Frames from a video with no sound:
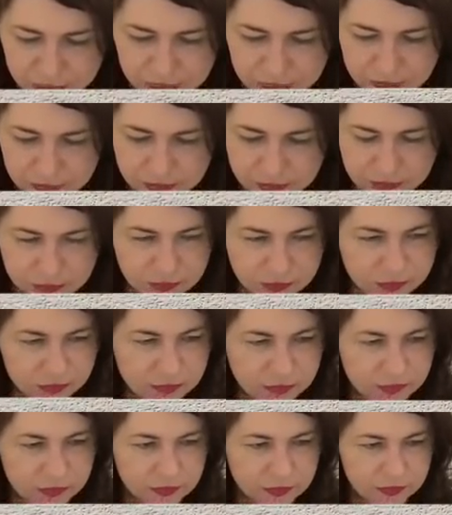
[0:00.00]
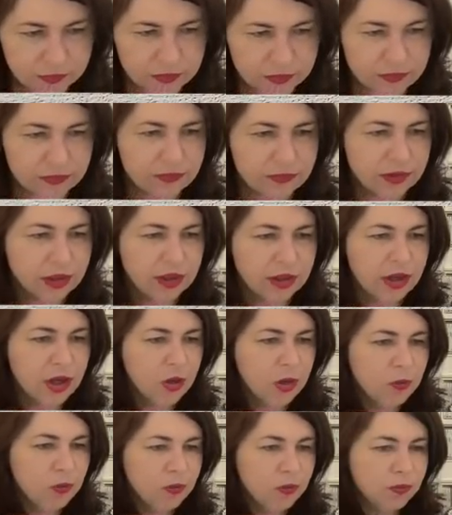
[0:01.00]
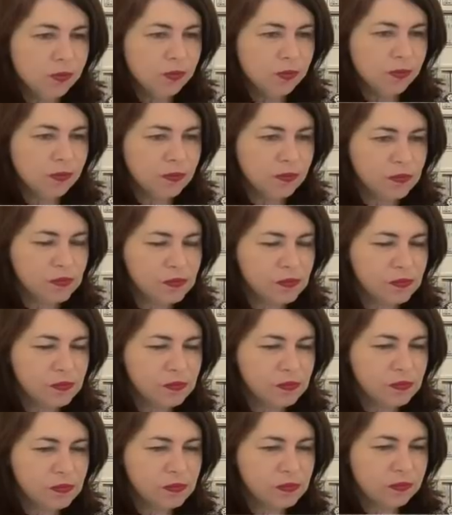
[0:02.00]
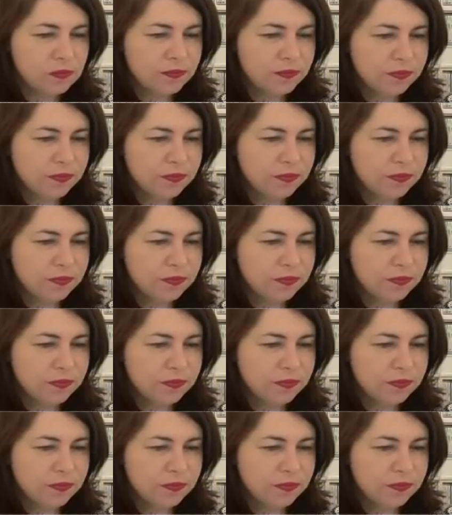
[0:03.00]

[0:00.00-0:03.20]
catalogue, it's in use on page 42.